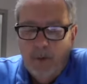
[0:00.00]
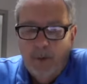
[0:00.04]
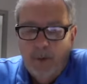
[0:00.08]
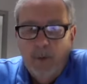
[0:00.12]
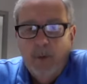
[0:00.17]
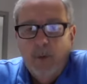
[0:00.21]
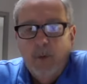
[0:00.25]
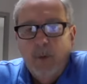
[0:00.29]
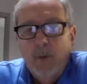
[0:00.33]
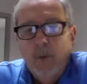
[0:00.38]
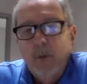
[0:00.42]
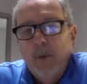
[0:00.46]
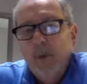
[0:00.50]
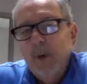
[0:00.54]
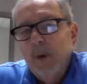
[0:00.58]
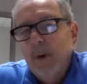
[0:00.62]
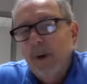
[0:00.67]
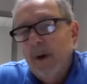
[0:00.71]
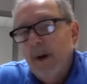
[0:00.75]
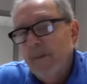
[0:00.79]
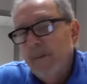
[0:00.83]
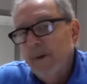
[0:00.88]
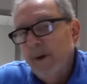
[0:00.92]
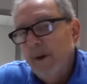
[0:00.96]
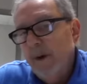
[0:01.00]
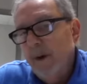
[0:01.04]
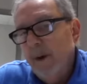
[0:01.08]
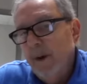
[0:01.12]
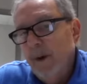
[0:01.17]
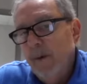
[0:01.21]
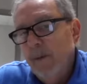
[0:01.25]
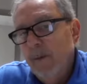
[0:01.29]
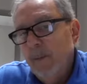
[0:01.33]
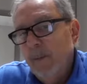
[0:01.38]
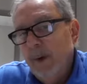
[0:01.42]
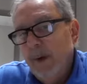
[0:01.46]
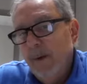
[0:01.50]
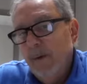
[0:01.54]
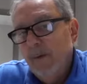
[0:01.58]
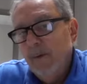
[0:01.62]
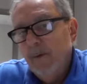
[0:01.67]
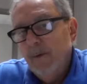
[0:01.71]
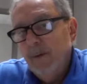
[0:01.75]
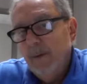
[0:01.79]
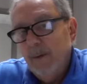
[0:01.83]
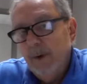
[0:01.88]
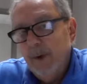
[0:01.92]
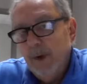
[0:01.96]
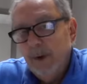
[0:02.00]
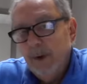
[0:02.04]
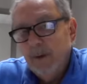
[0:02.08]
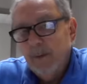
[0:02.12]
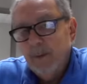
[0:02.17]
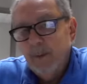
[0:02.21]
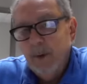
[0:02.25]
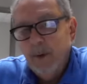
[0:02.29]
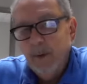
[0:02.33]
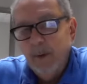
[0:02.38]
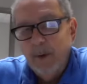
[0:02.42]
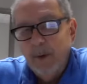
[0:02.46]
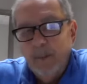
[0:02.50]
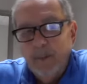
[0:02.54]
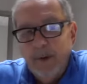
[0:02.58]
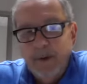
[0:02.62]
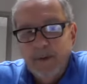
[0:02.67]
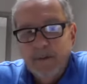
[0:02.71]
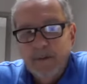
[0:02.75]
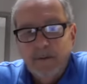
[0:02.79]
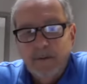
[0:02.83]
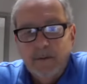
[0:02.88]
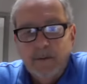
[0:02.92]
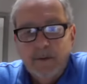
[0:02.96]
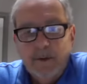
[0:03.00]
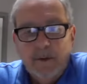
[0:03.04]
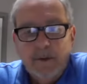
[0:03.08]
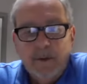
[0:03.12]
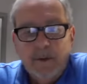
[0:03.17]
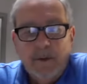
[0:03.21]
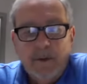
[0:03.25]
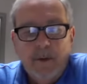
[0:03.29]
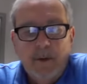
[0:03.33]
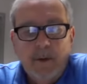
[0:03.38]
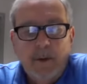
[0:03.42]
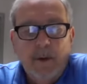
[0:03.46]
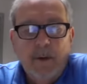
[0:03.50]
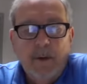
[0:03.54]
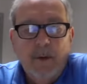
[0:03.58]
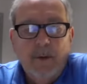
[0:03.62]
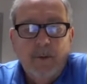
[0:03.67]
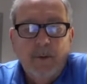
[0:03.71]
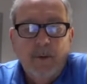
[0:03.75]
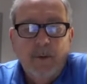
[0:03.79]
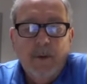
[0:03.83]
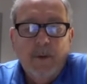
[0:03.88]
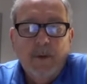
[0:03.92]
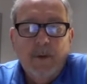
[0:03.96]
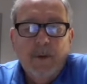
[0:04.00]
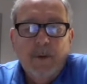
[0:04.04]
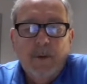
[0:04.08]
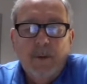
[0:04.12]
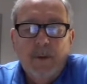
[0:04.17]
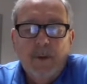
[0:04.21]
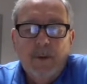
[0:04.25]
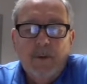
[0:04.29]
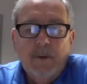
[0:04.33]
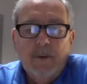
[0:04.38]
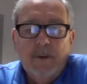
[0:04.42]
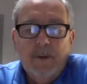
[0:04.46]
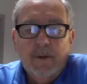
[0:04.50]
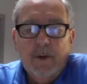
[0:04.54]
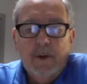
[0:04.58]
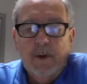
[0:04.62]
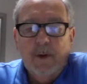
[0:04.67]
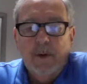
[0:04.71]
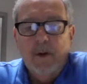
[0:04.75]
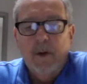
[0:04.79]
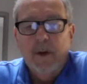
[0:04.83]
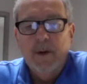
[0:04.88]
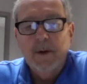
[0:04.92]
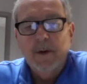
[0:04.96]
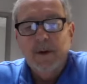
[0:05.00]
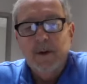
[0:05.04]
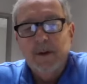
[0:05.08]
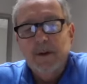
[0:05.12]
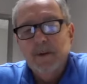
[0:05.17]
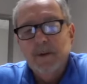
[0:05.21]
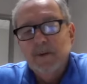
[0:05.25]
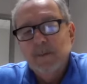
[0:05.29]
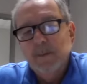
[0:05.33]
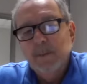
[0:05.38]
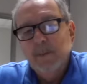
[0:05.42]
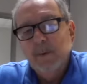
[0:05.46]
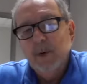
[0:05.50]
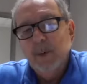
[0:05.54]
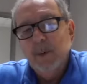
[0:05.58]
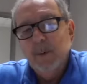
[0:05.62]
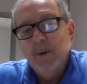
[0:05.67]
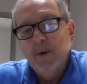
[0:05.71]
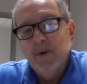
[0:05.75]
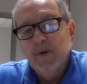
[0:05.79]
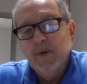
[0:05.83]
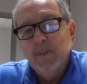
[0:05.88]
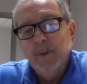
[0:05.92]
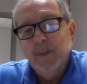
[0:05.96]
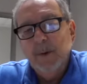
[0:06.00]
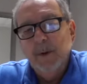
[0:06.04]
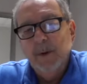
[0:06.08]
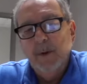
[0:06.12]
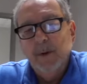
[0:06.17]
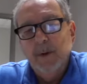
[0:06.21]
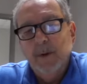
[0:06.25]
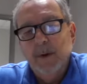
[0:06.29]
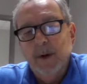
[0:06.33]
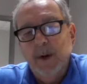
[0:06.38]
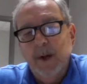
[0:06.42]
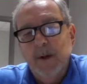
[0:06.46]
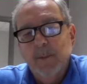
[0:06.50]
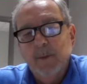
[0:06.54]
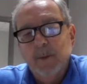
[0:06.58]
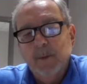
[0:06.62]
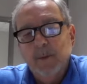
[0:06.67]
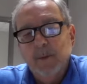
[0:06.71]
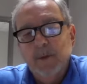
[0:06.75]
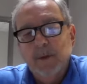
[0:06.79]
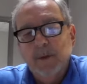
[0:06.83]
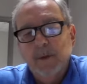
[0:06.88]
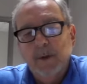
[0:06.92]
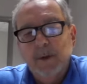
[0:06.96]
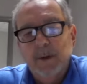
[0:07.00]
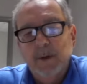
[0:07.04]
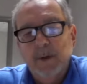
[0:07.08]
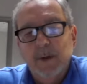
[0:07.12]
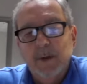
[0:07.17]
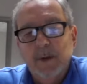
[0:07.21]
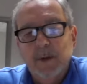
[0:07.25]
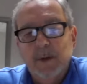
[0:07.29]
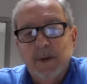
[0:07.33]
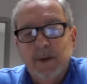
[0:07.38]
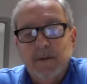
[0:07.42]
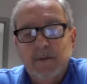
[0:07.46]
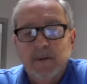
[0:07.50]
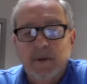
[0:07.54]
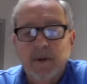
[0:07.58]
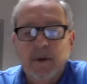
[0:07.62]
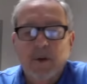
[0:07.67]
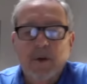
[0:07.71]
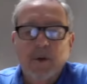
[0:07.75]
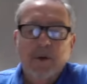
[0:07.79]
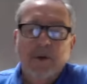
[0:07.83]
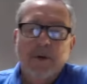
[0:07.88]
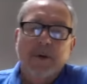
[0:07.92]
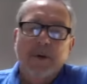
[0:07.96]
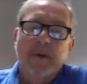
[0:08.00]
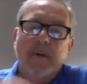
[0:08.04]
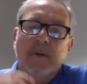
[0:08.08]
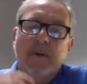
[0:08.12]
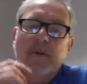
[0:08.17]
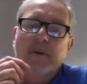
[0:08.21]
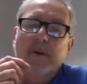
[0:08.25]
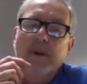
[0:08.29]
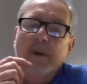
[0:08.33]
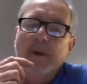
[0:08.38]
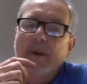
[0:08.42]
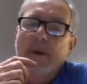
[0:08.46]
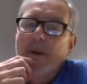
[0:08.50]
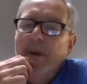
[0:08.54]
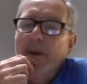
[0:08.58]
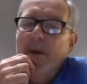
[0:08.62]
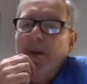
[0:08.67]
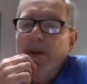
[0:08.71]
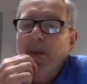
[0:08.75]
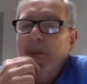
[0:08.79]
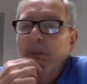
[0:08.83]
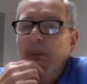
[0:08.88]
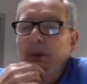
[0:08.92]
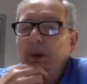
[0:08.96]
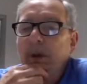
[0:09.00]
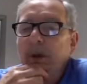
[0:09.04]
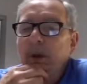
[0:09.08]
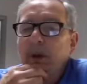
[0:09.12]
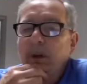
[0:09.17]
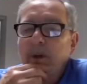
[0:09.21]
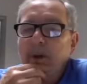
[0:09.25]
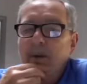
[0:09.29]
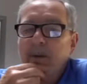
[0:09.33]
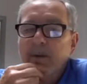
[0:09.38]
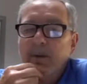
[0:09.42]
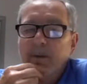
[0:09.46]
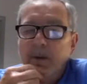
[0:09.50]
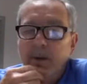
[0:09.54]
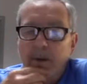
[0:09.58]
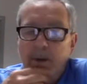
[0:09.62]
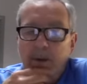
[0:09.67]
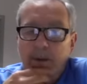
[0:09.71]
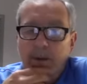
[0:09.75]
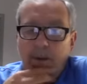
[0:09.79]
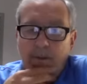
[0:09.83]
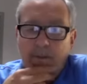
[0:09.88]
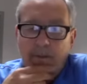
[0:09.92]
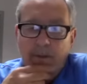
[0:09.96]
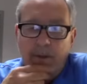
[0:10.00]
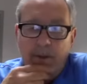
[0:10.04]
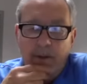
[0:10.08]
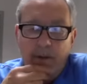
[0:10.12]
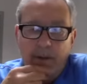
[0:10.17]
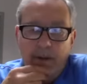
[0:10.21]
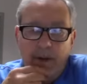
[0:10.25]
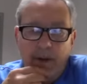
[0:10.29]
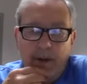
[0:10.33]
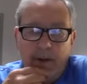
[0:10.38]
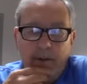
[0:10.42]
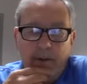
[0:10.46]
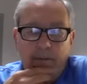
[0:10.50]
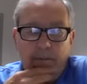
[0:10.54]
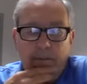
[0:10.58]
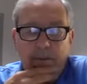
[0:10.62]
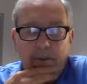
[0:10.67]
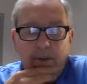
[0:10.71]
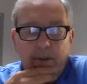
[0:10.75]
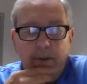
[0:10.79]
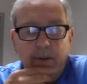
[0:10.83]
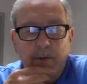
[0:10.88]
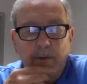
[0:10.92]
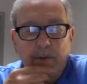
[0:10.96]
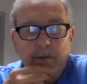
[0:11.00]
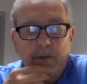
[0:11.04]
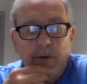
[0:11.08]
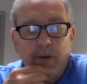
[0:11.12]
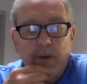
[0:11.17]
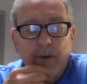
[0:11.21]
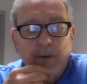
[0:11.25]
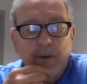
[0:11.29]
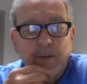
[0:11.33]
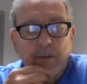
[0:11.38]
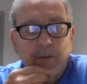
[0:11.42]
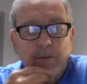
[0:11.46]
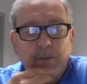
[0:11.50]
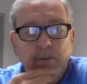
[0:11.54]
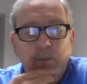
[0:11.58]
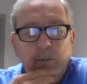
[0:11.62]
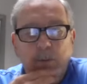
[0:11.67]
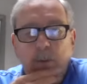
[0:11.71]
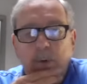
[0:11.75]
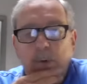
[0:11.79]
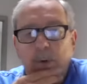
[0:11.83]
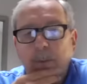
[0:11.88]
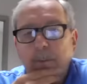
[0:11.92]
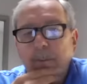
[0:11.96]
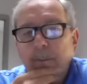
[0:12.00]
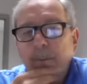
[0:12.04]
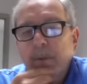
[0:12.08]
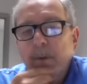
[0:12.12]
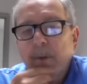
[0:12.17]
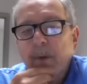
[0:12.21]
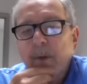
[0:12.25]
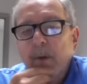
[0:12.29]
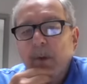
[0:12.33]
to having inmates, death row inmates in South Carolina, which South Carolina has pretty much been unable to conduct executions because of a lack of the drugs for